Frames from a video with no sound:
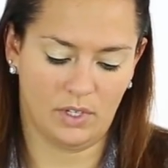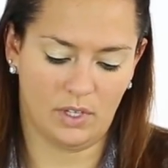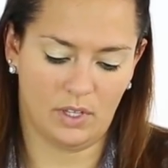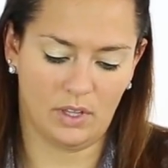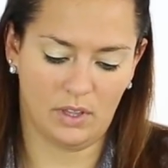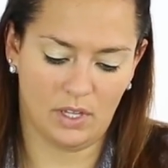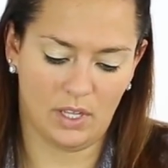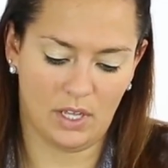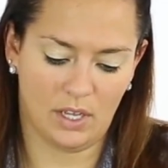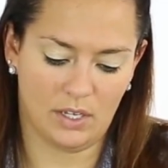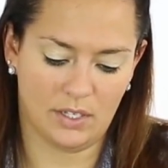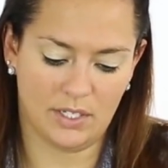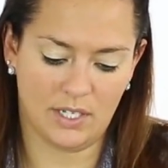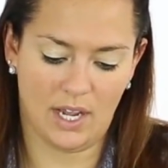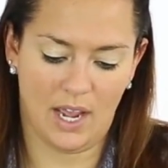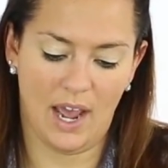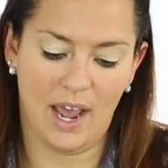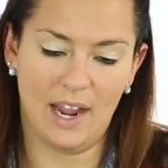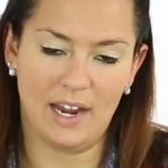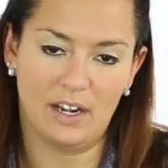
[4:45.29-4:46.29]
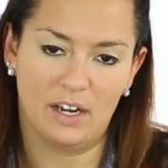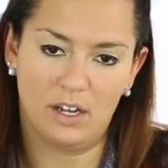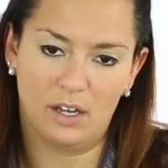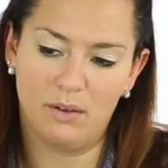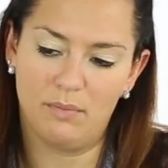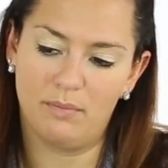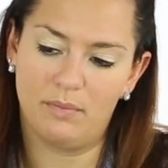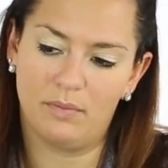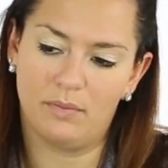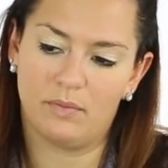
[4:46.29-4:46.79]
And then to hide
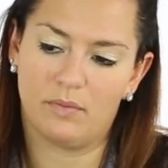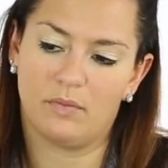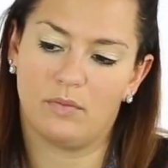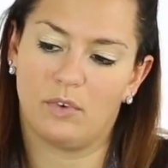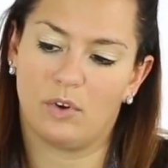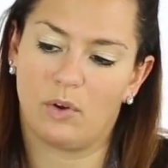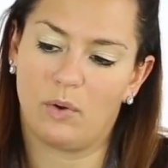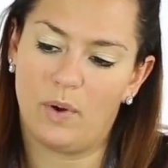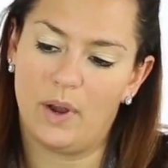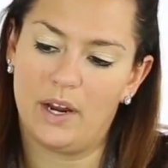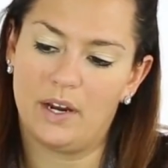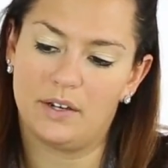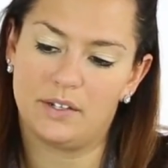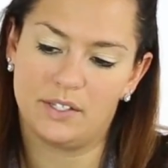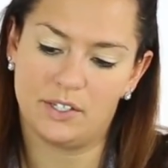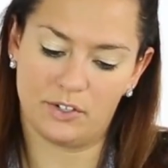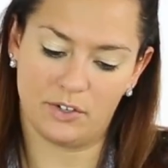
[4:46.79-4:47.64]
them requires